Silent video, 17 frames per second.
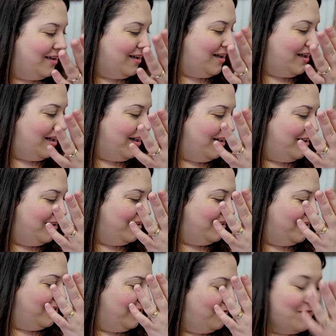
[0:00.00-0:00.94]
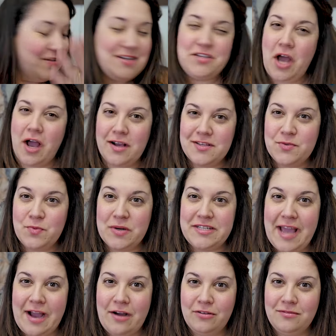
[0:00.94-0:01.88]
uh, feed dogs were
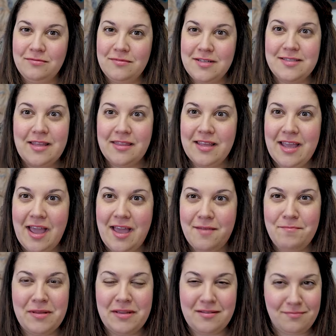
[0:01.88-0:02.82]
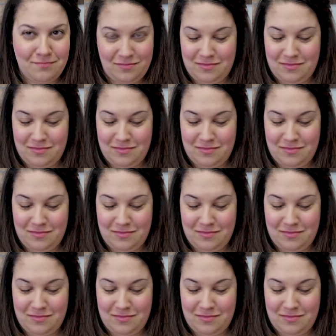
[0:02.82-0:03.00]
down, and suddenly, but